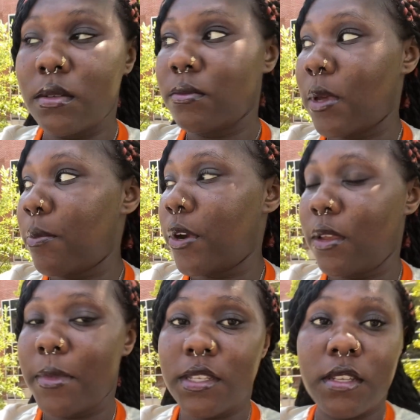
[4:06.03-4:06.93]
I'm proud
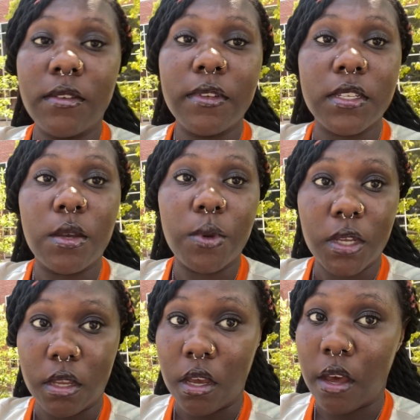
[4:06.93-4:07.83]
of myself because I
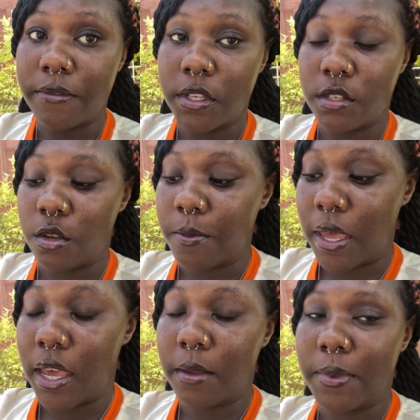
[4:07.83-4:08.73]
wanted a coffee so
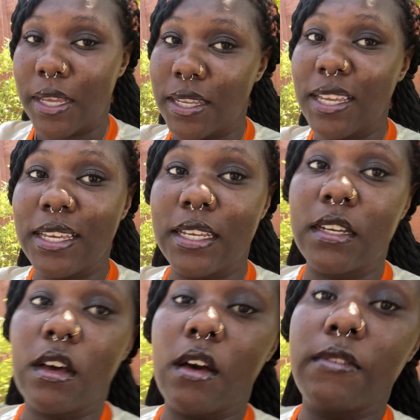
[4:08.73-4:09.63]
bad, but I didn't get
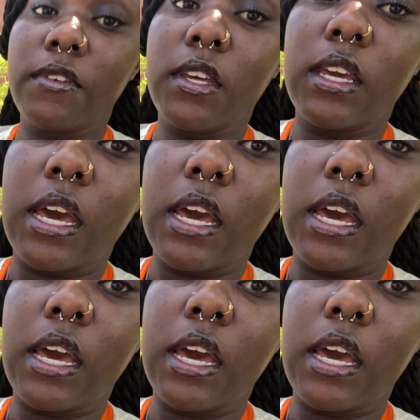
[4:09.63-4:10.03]
a coffee.